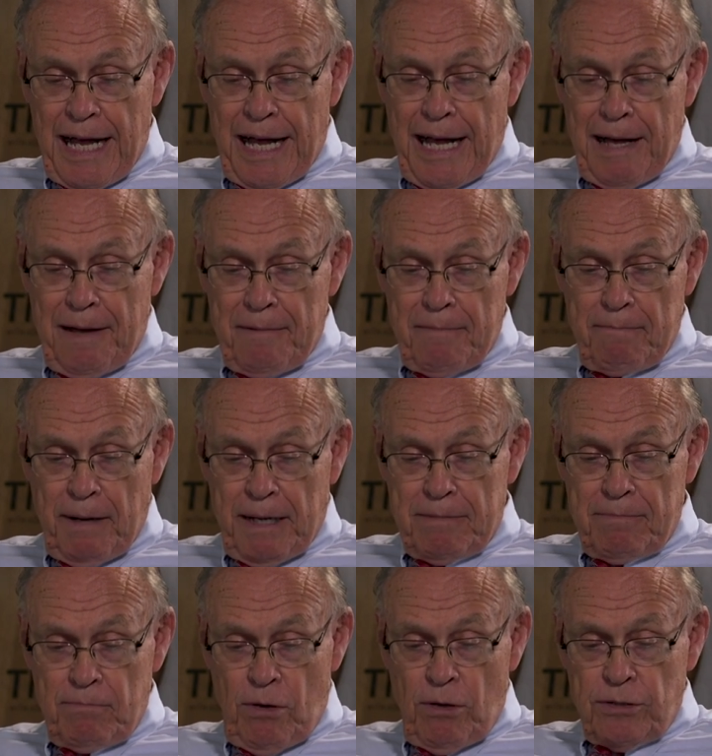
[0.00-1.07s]
uh,
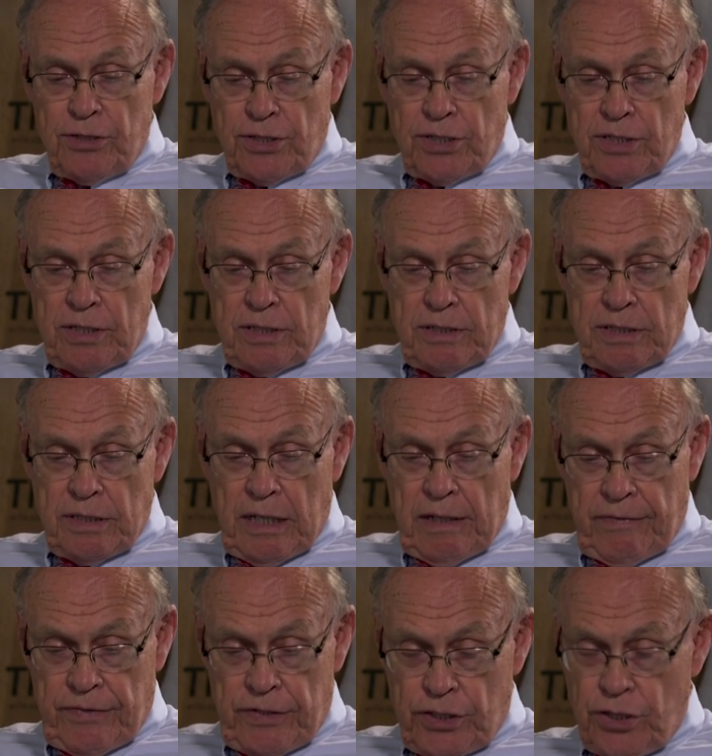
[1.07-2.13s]
but most
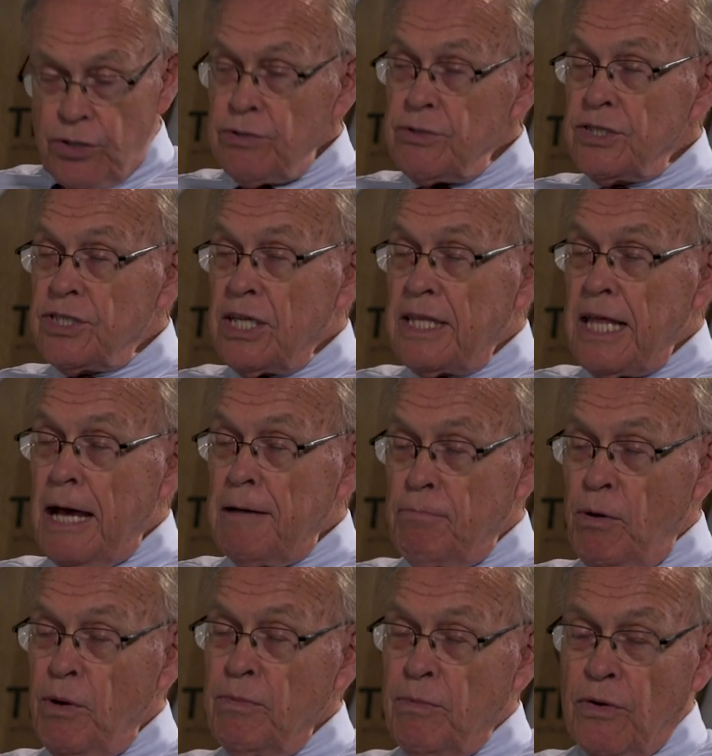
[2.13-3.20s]
of the students at
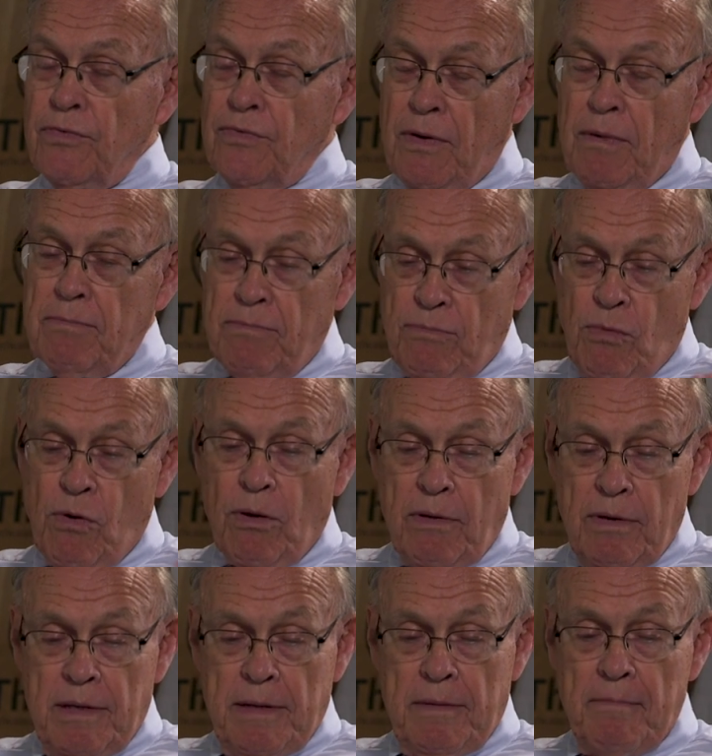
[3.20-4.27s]
that point were from
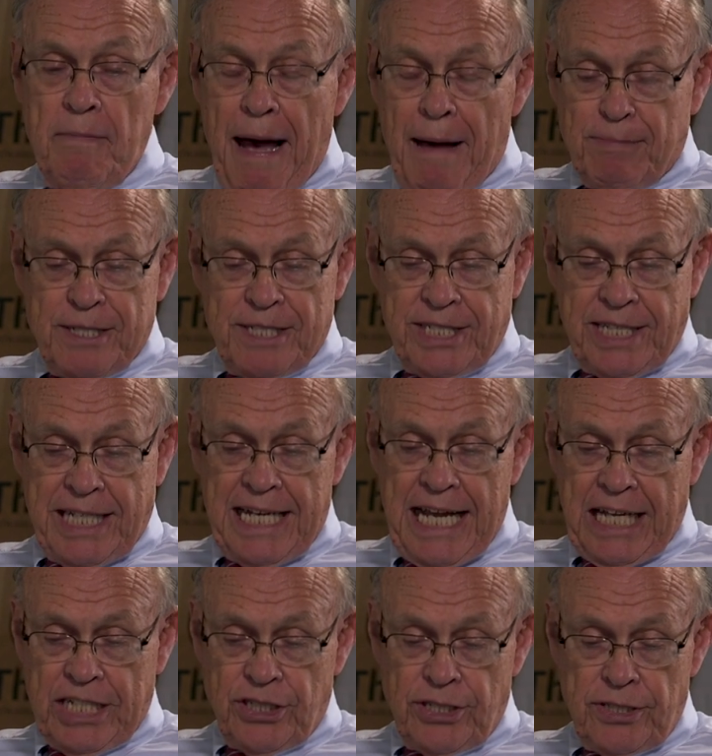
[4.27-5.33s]
more Baptist
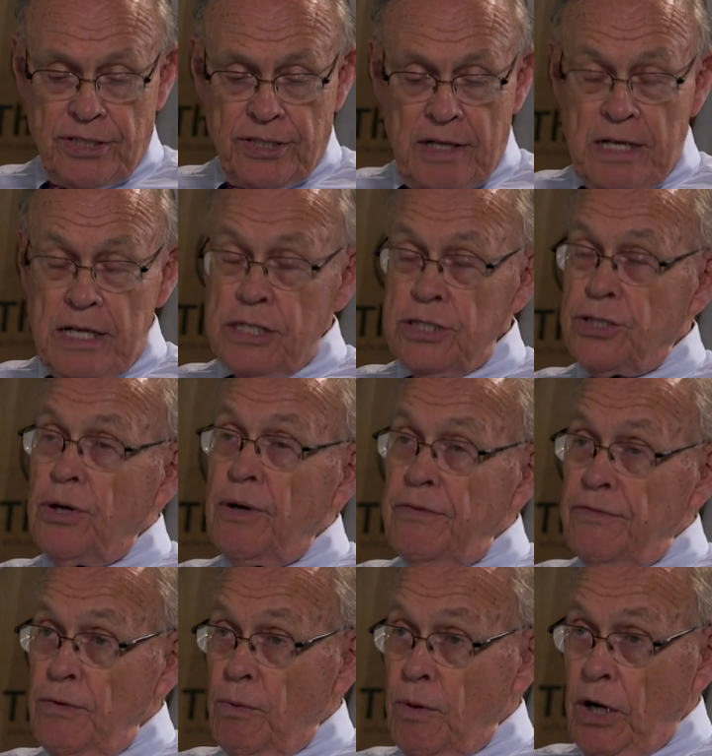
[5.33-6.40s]
connections. So
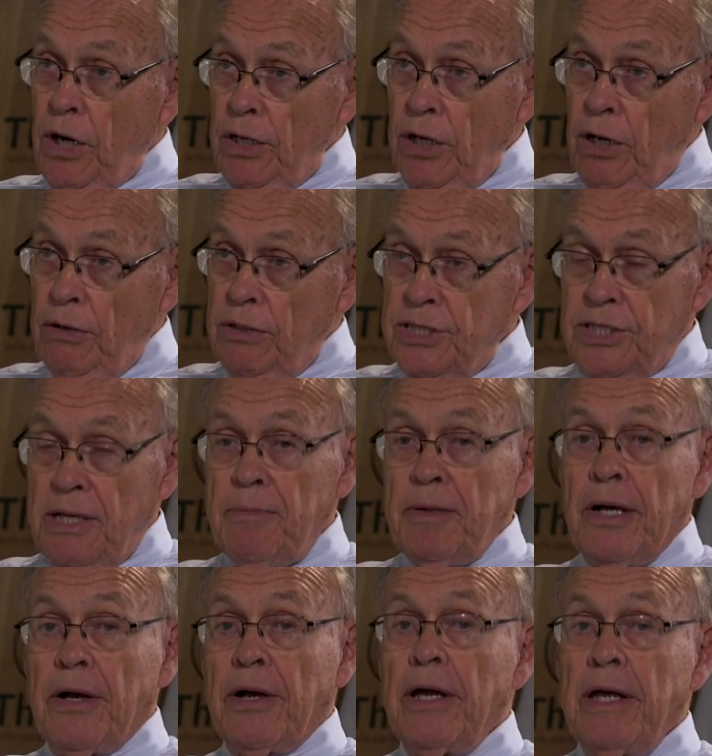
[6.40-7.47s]
if you were going to go to
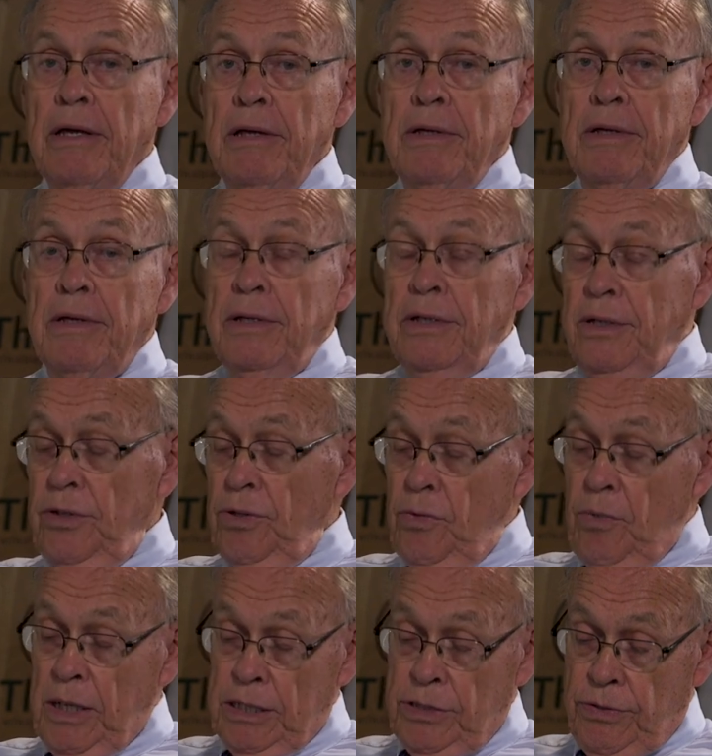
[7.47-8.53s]
seminary, you
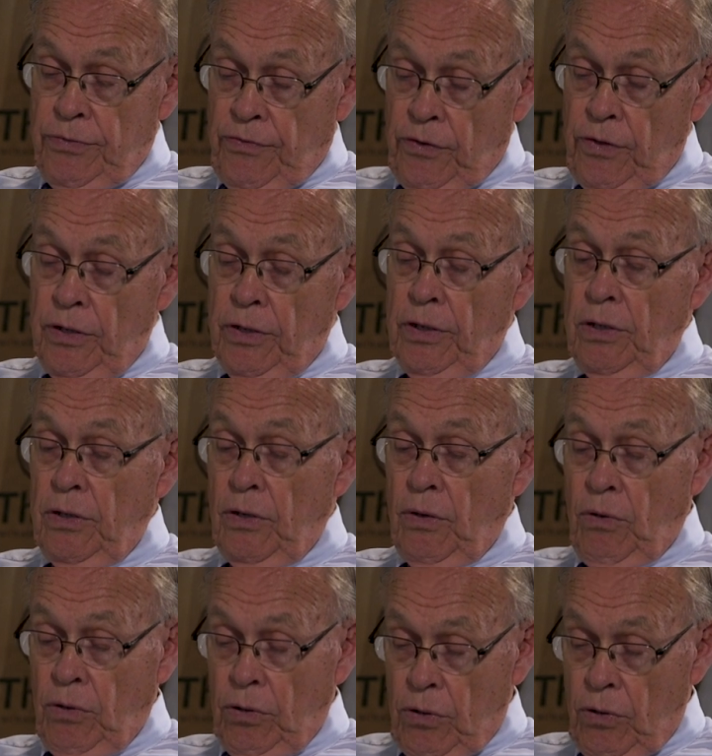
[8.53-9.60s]
went to Fuller
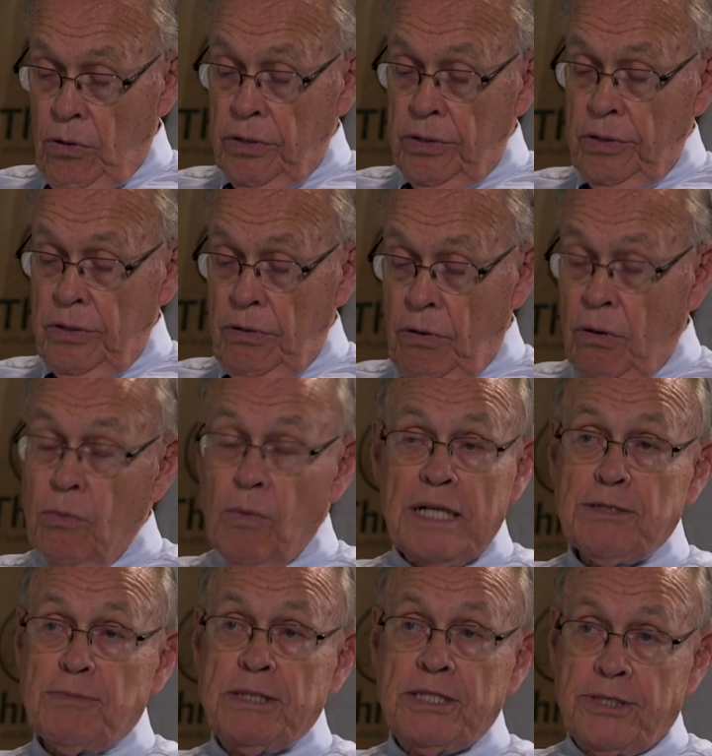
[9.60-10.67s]
or Gordon or
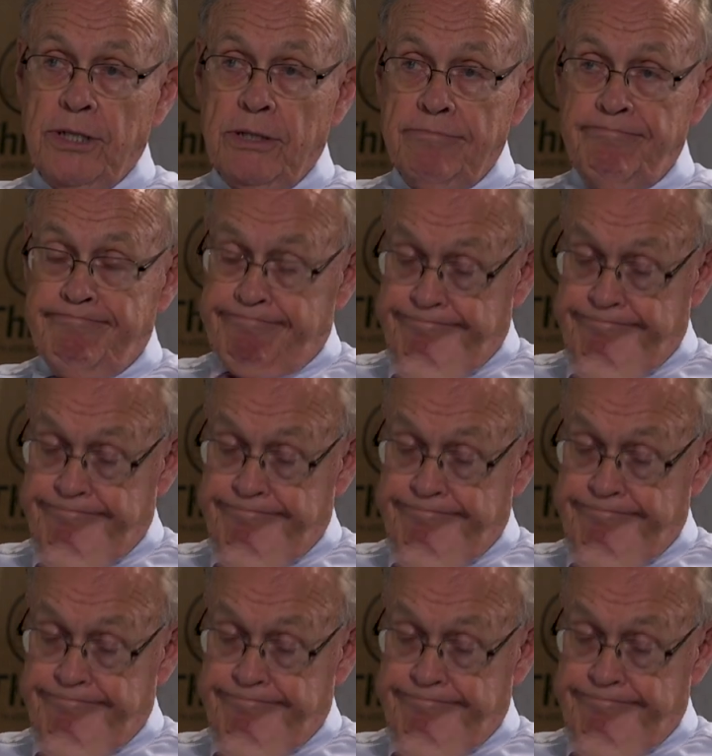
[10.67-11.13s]
Westminster.